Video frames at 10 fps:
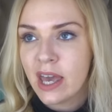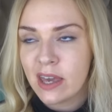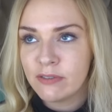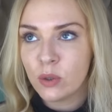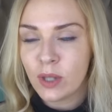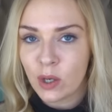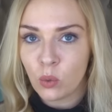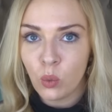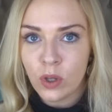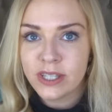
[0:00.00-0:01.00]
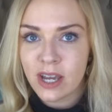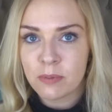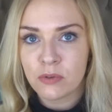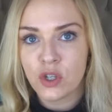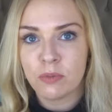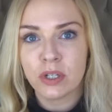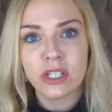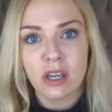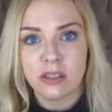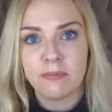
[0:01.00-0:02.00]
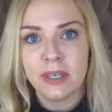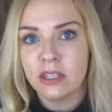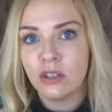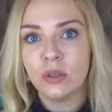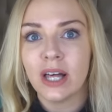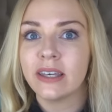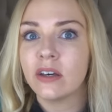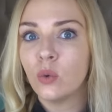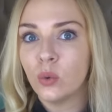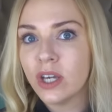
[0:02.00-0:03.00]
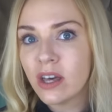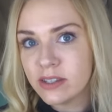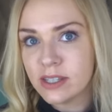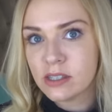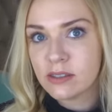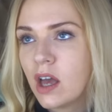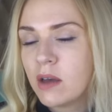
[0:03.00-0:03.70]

if you like one type of Chypre, it doesn't mean that you like all the others.